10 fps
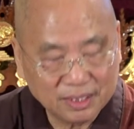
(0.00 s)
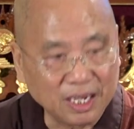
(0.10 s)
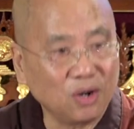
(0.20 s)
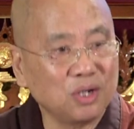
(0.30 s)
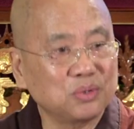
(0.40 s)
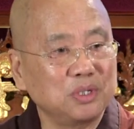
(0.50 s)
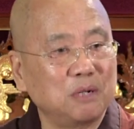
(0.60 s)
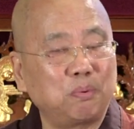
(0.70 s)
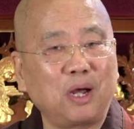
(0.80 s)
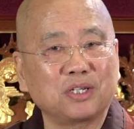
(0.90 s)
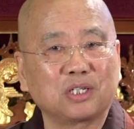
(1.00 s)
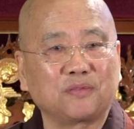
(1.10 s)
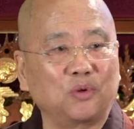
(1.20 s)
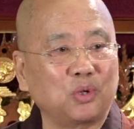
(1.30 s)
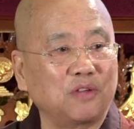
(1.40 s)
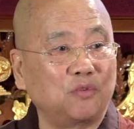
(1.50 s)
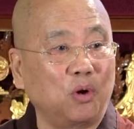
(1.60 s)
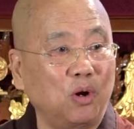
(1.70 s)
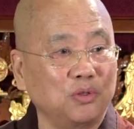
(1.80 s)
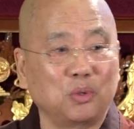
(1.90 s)
And also in the process of looking for
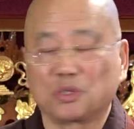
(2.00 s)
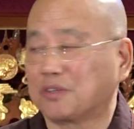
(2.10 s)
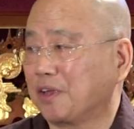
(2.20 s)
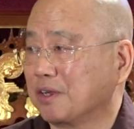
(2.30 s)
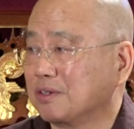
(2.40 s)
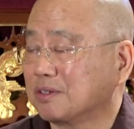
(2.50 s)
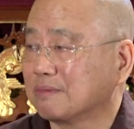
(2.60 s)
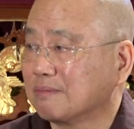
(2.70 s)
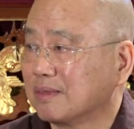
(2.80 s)
all those things,